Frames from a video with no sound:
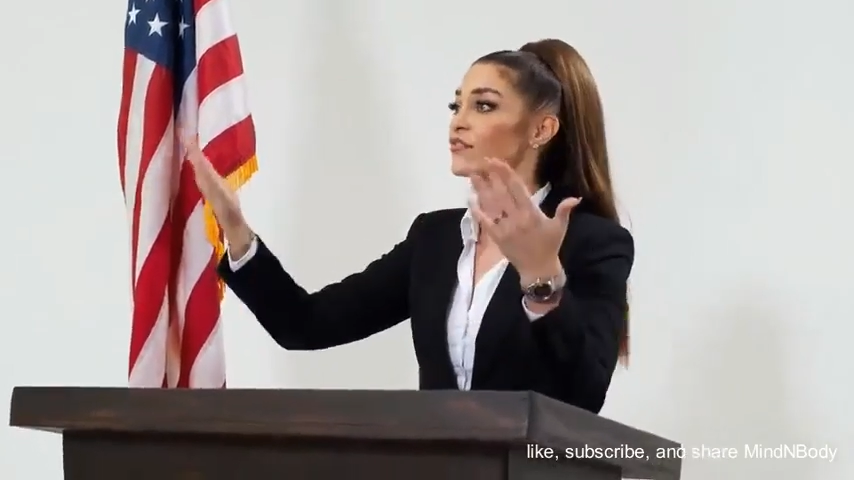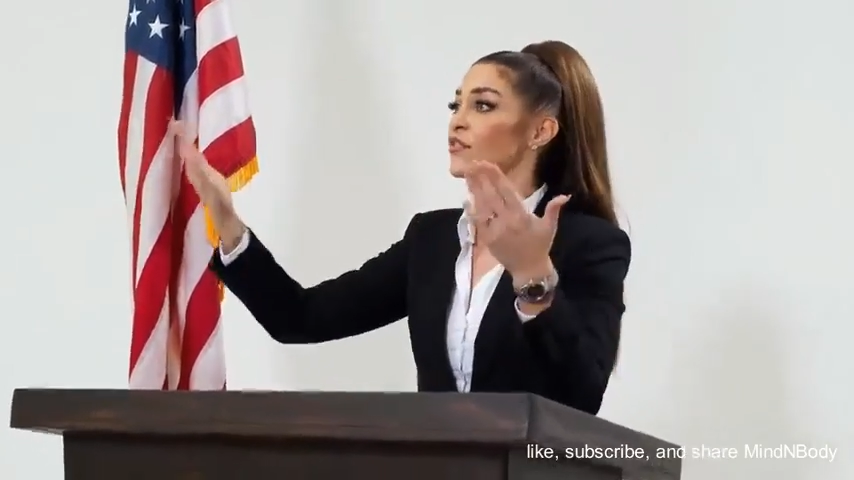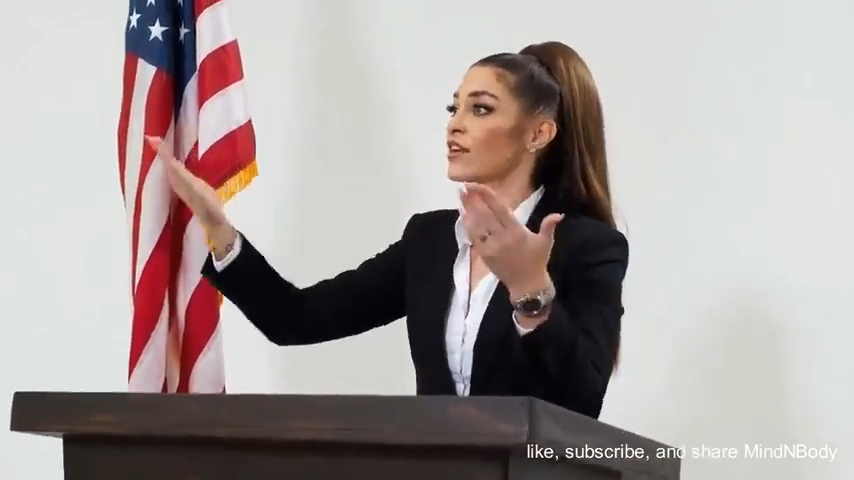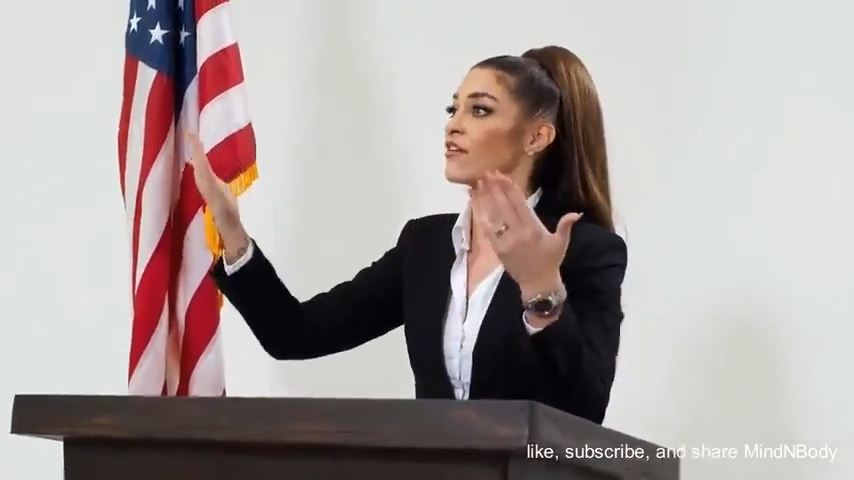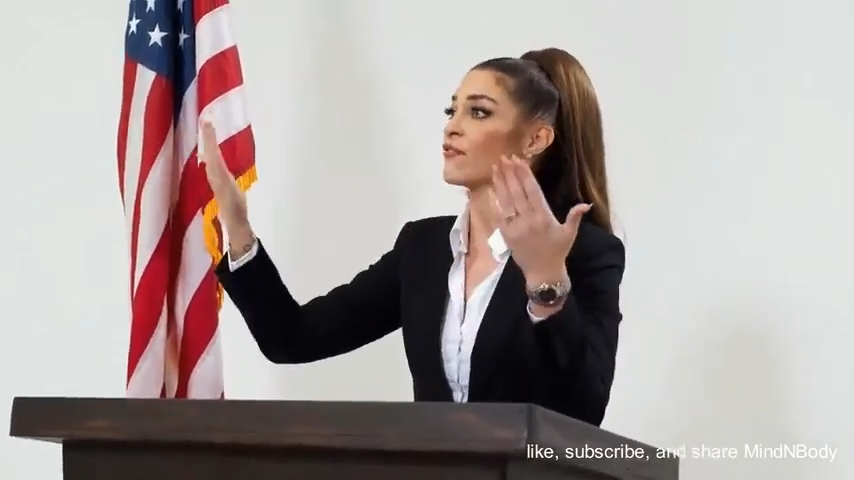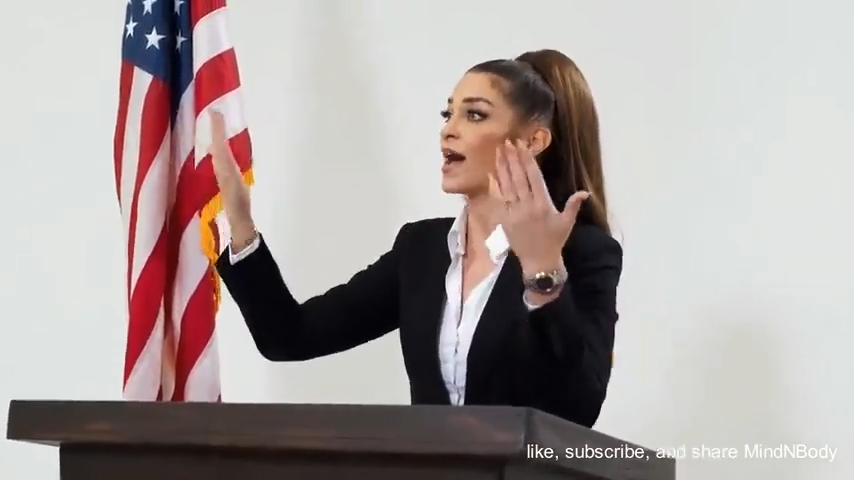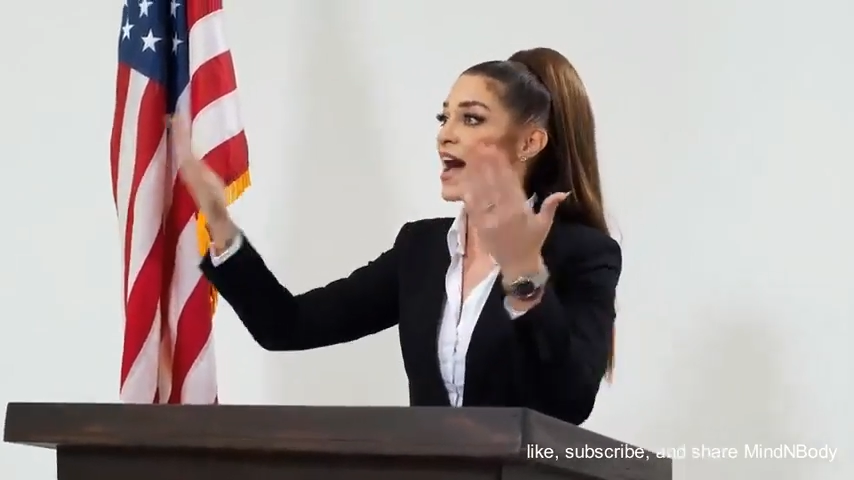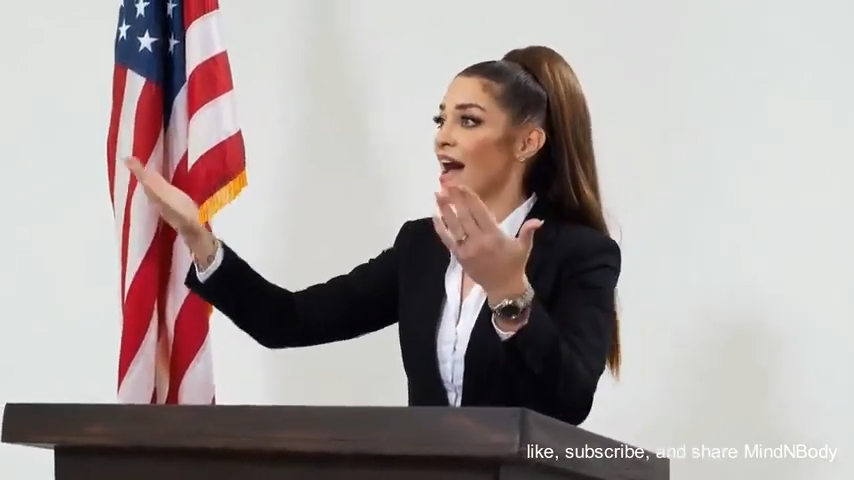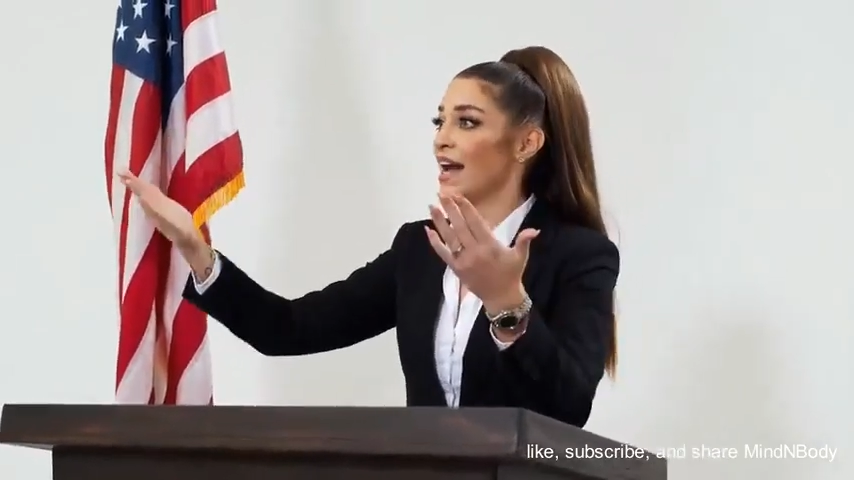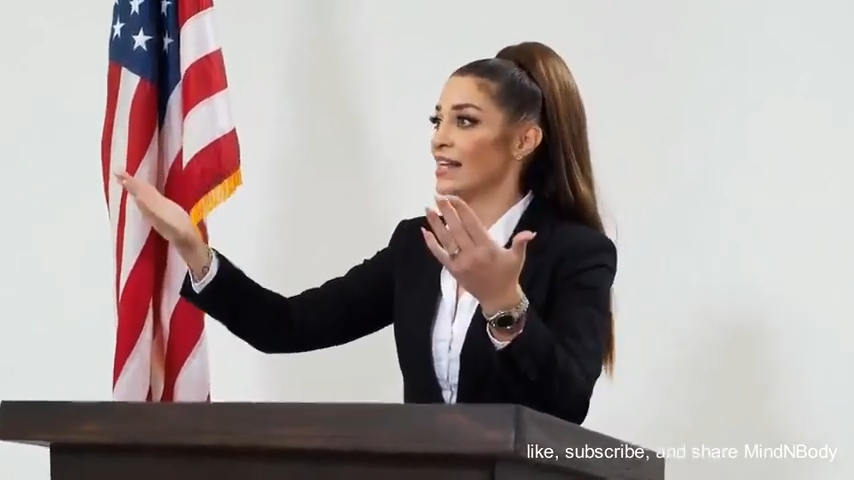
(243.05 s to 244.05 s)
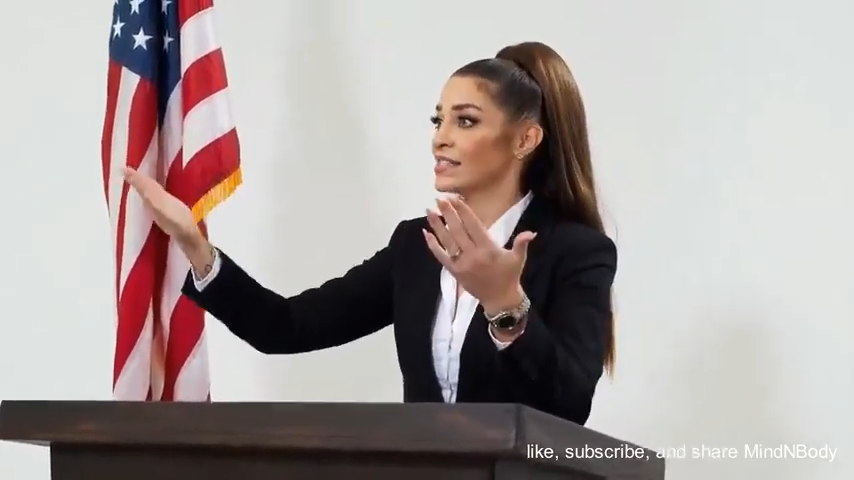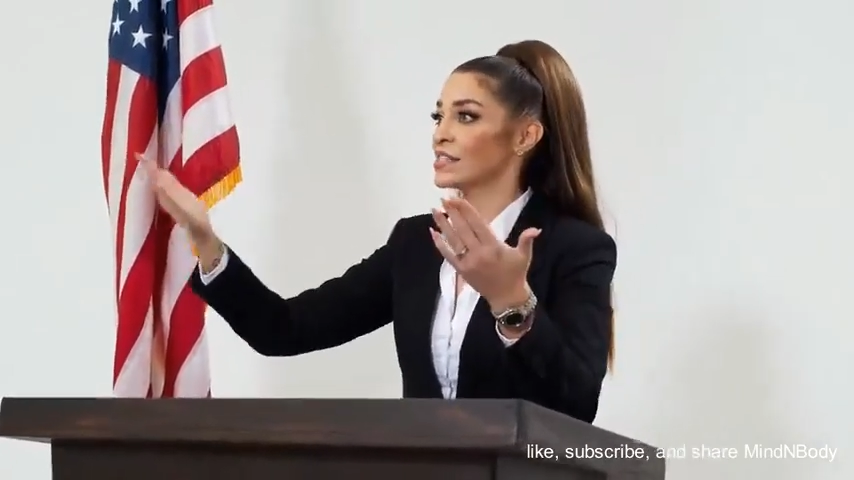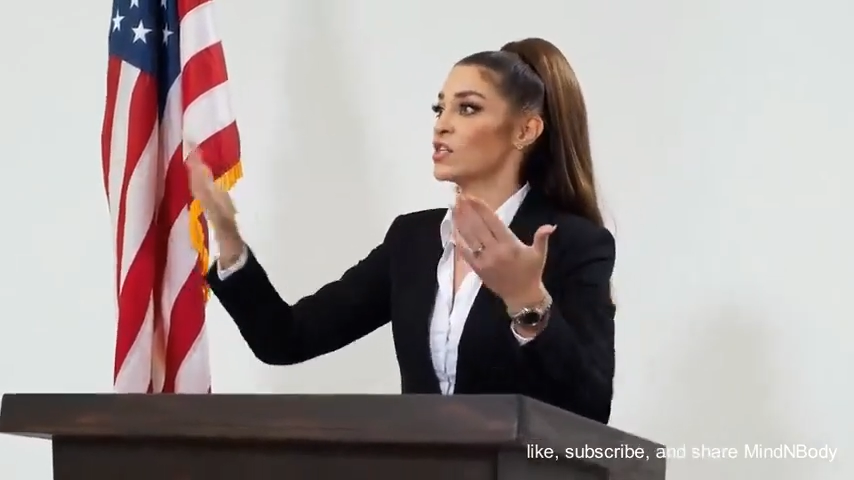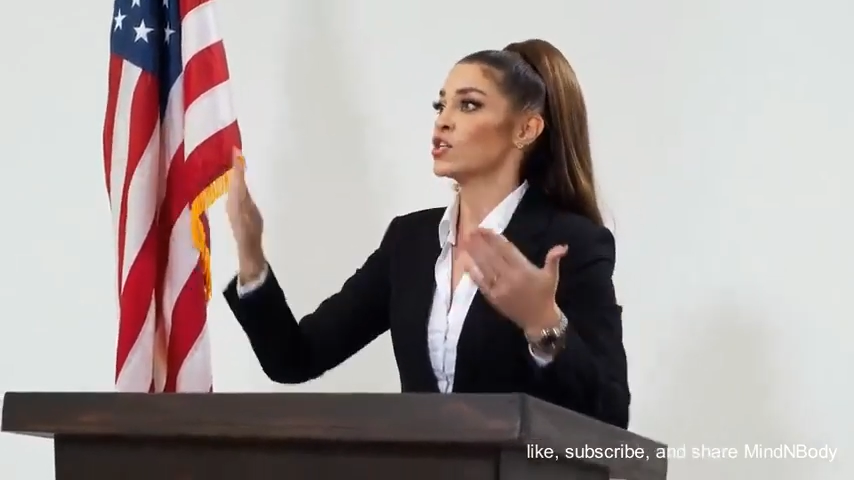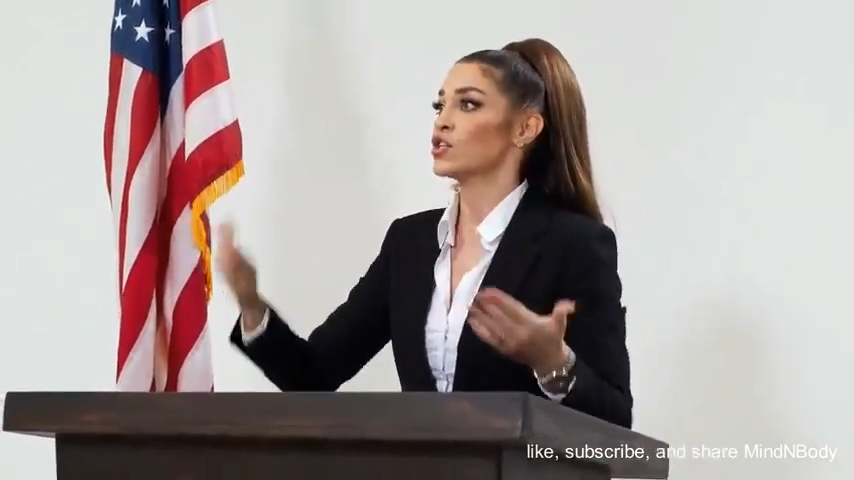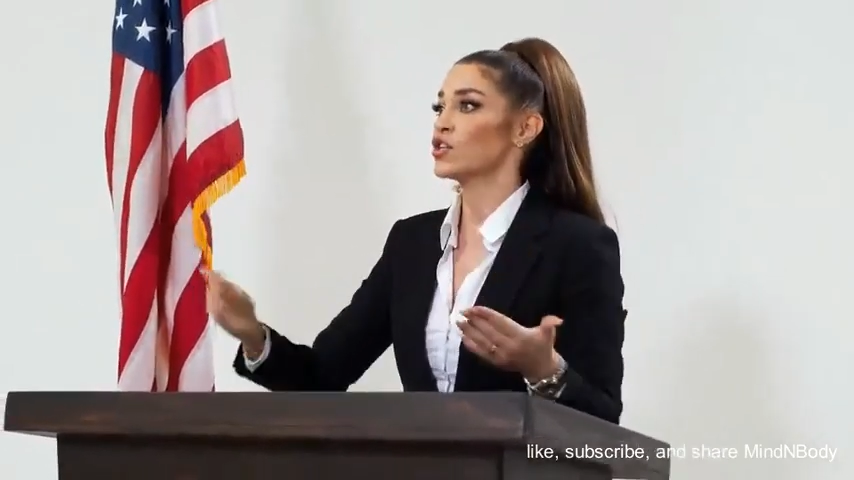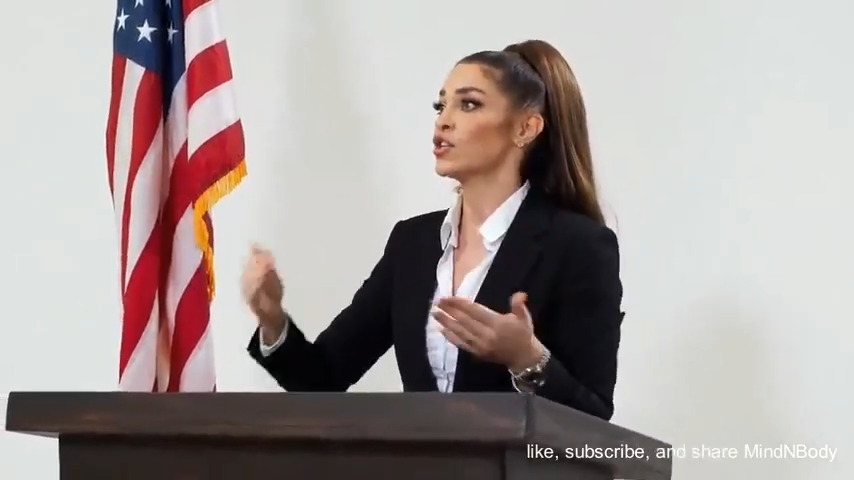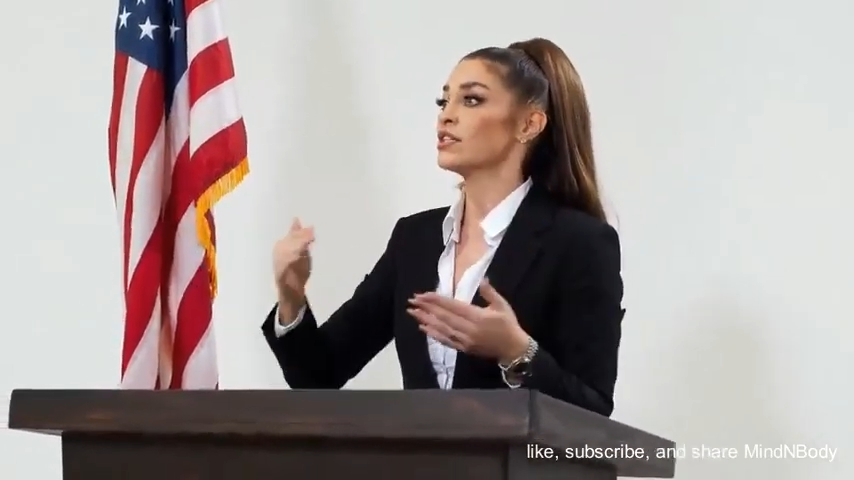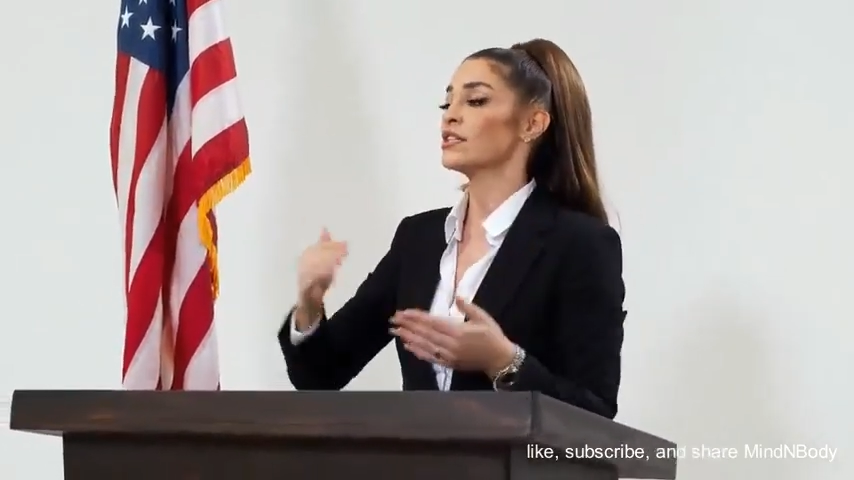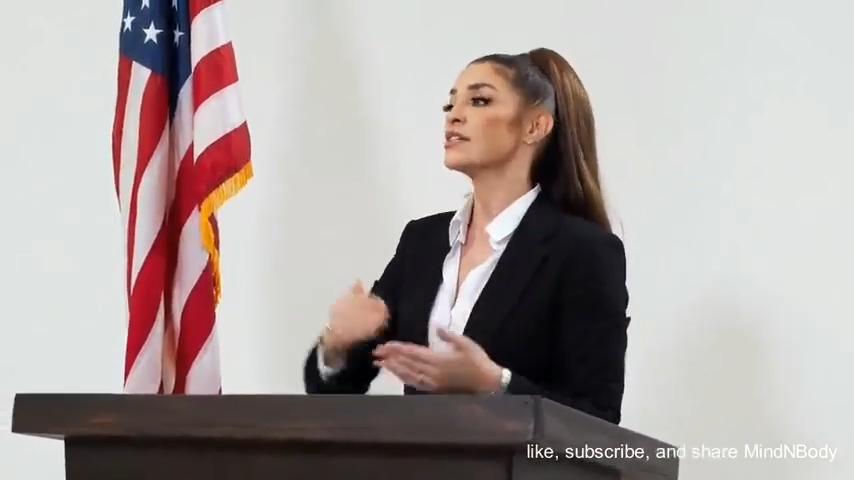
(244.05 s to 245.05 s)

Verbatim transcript: one truth becomes evident.